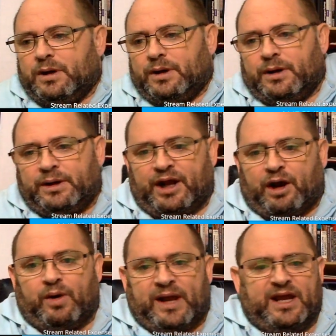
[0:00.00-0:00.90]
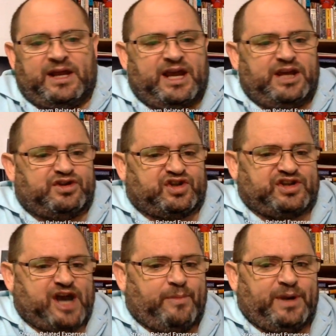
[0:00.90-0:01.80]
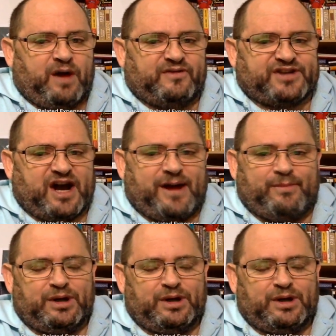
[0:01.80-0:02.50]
he used to tell me all the time,